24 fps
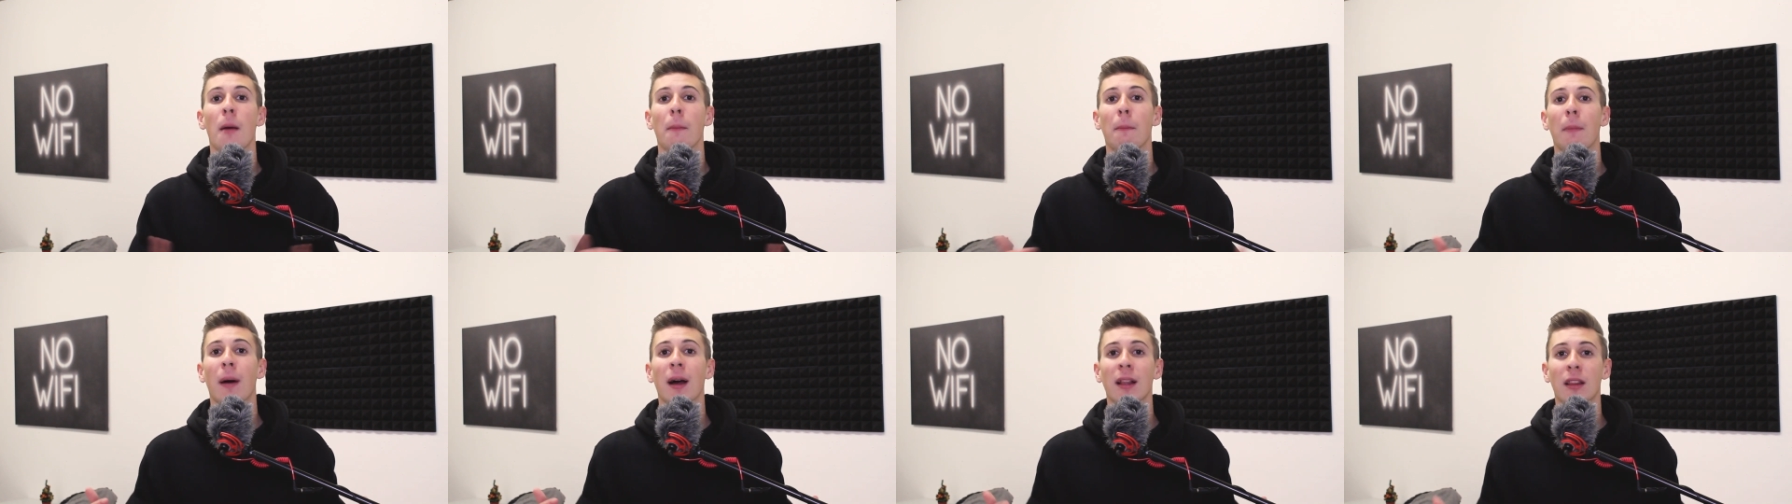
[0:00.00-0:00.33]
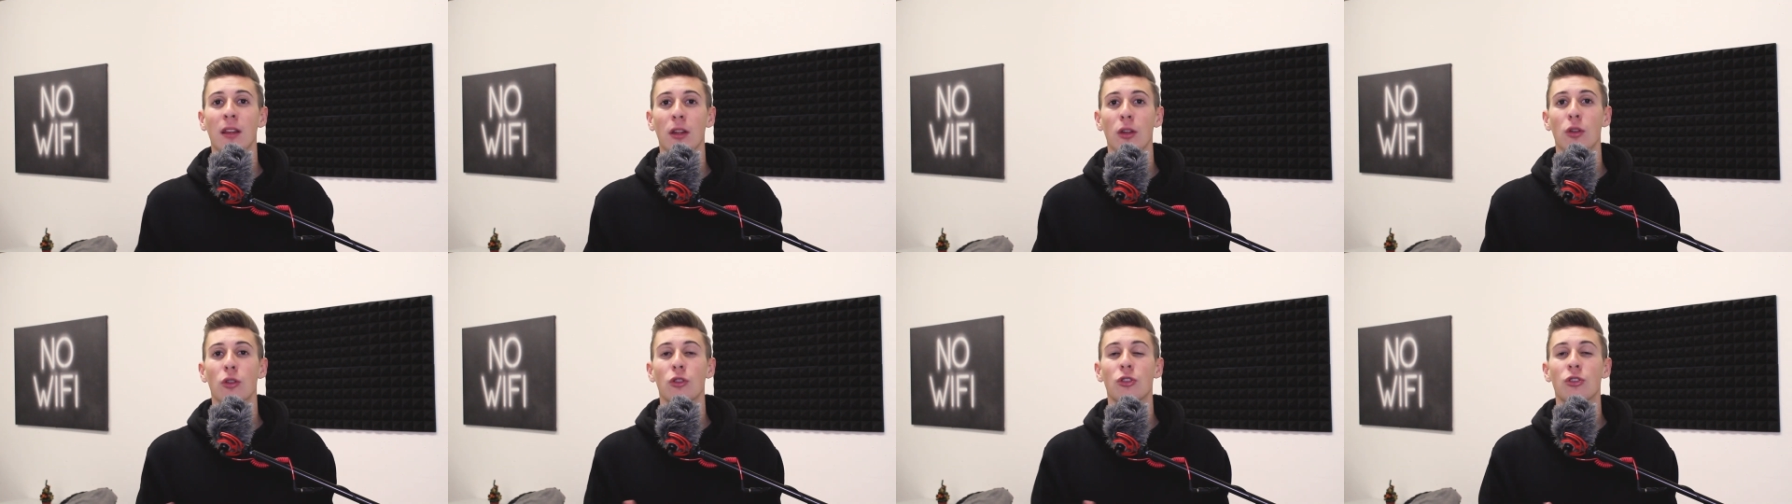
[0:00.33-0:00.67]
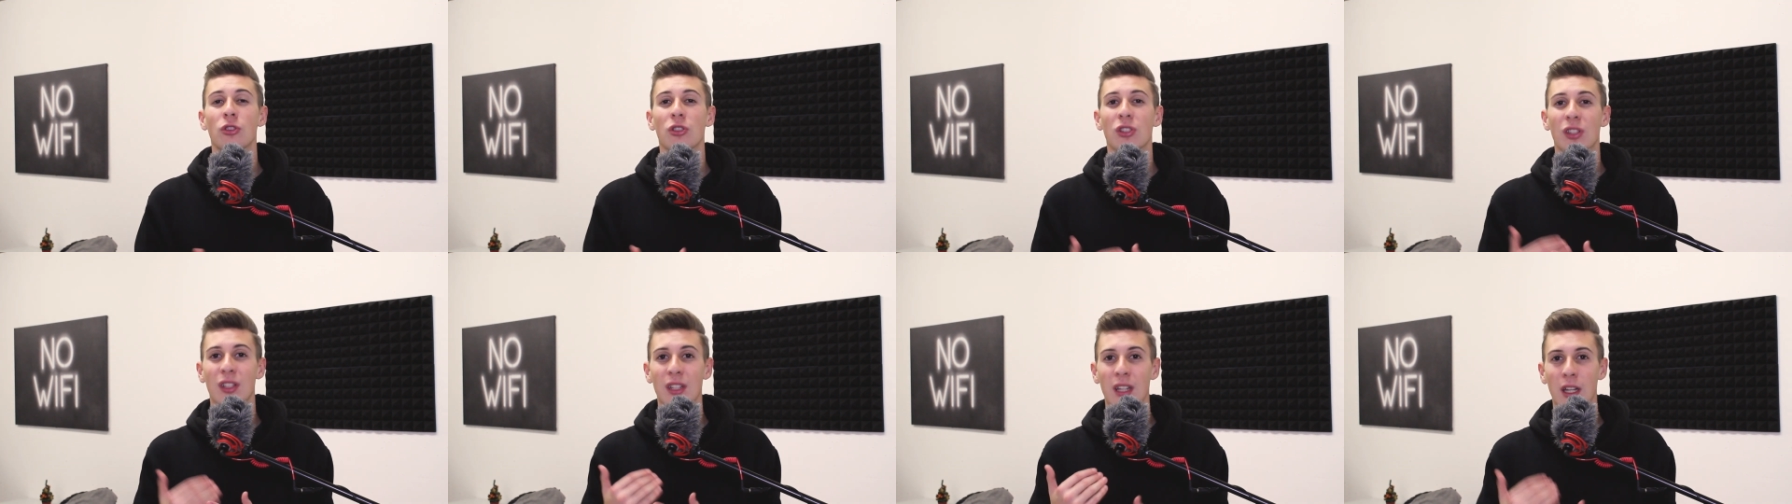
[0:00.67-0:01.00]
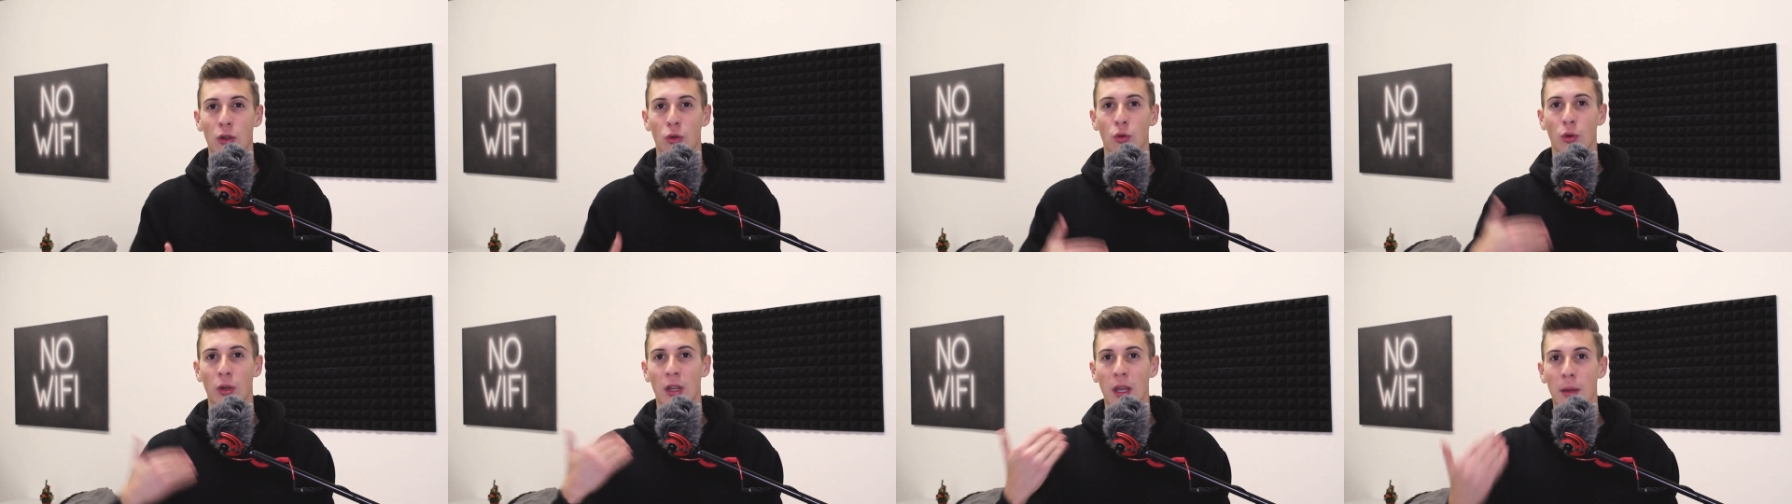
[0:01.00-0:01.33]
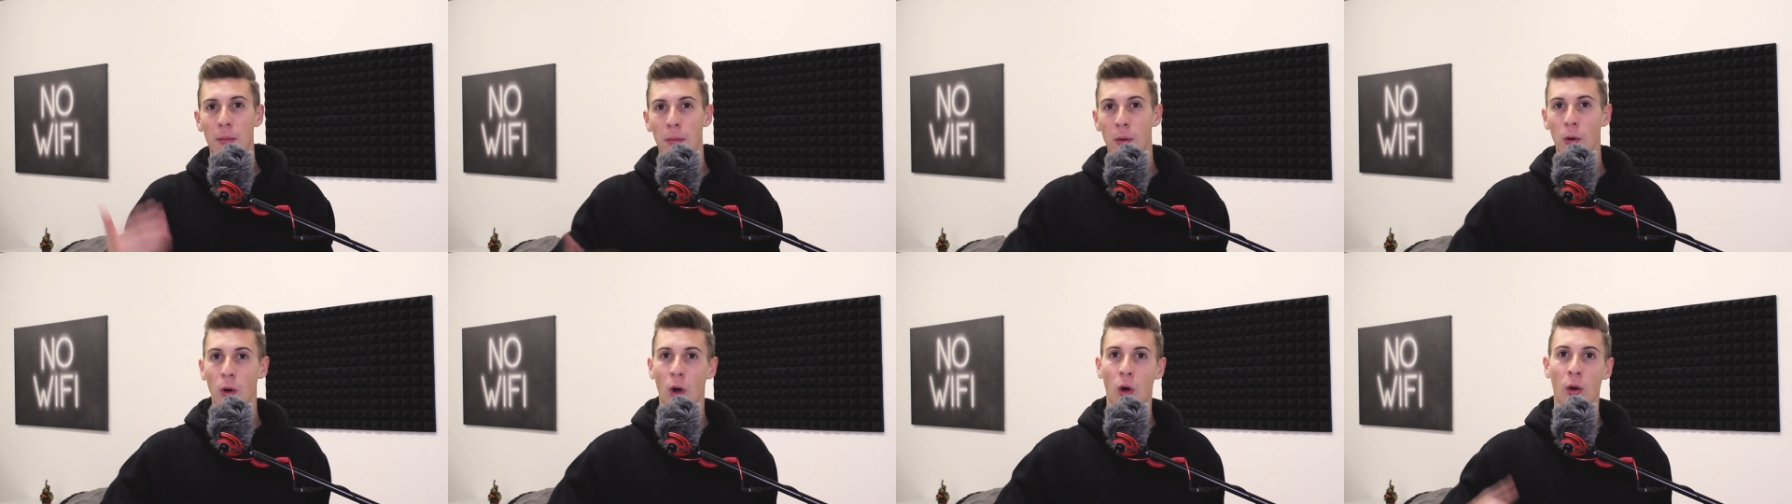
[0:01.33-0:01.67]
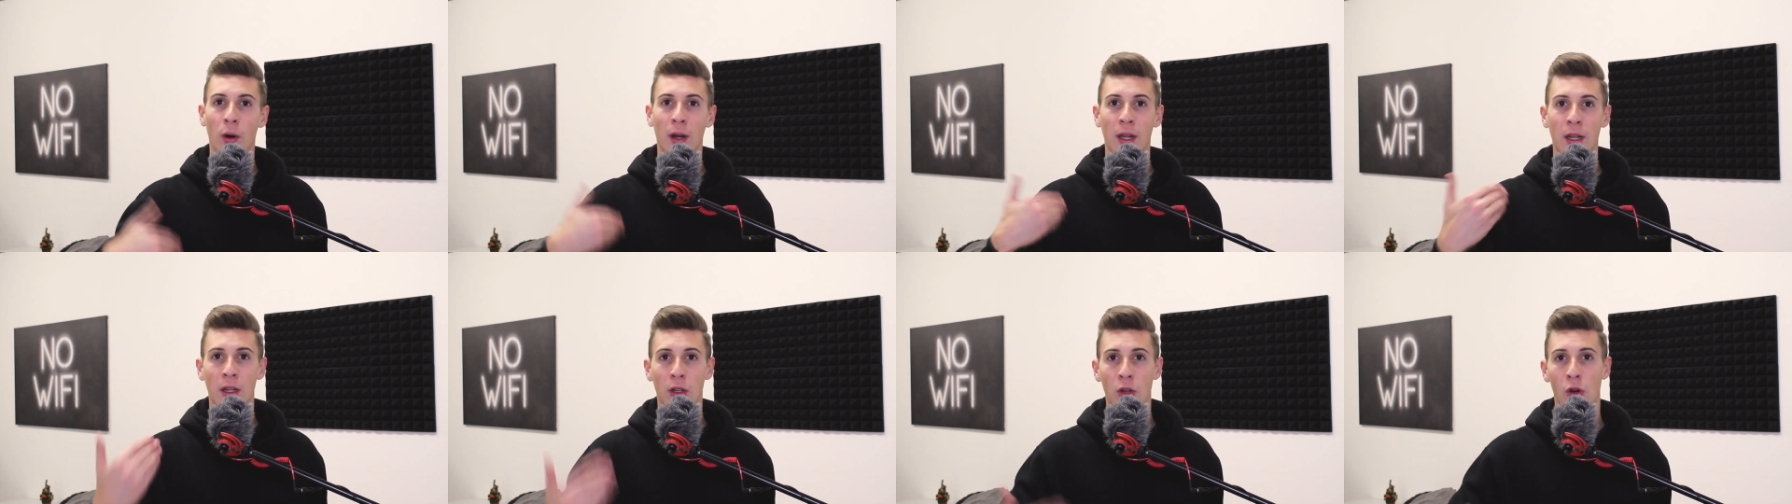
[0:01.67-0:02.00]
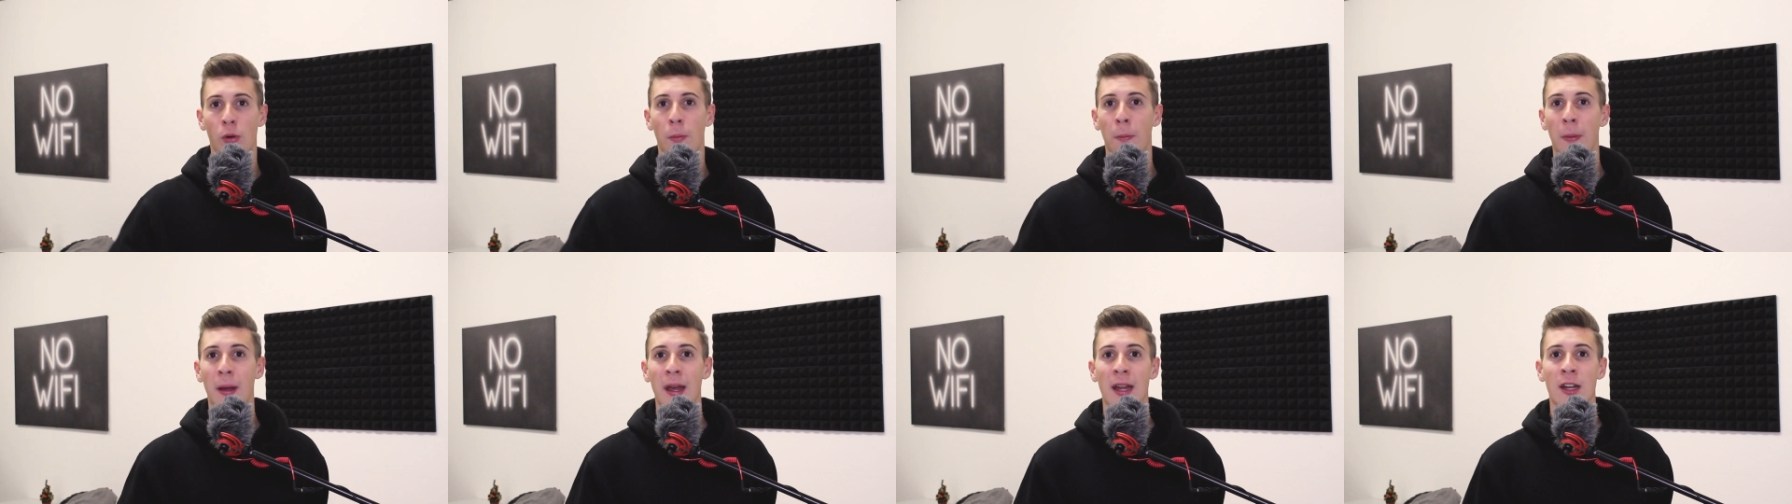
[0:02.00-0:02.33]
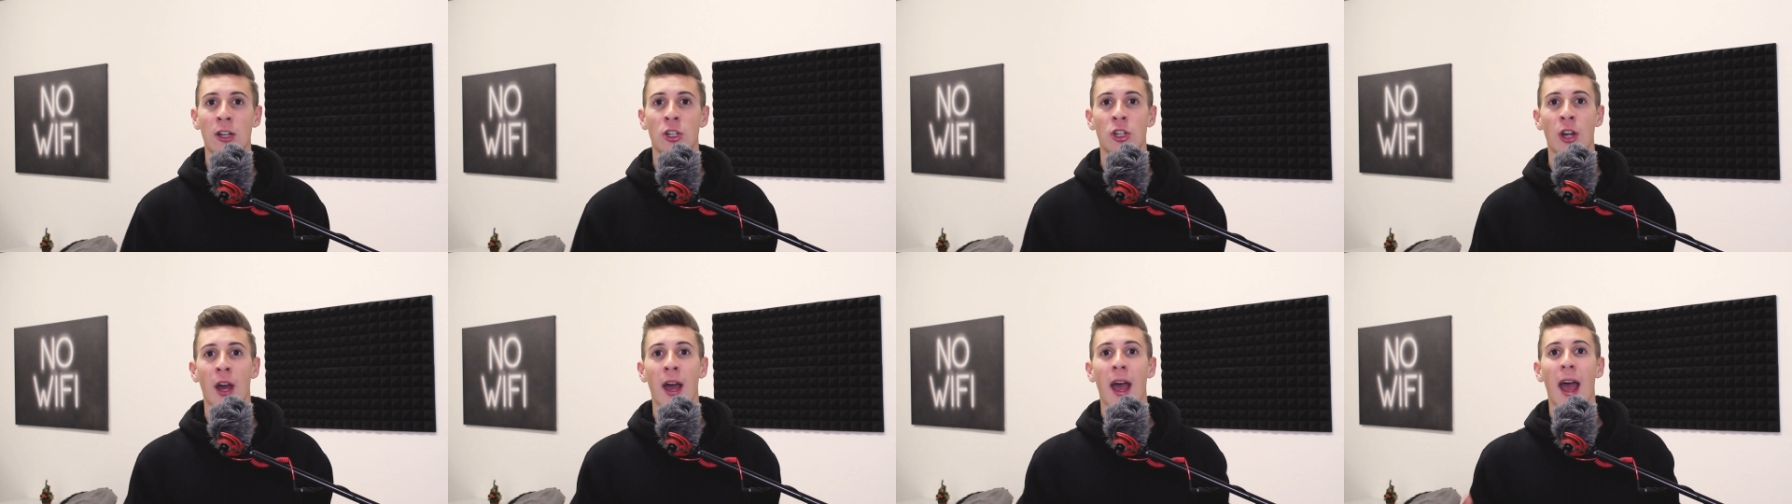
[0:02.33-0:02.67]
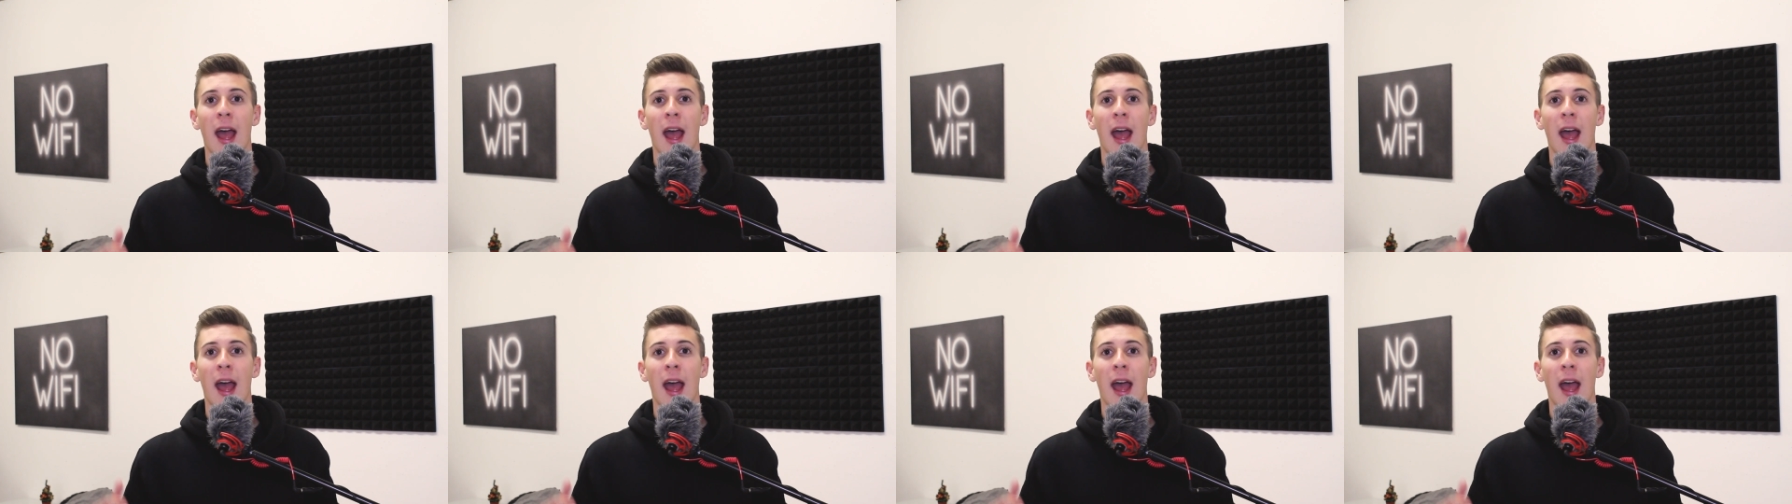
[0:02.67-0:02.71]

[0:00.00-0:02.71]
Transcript: but you just need to keep growing your page,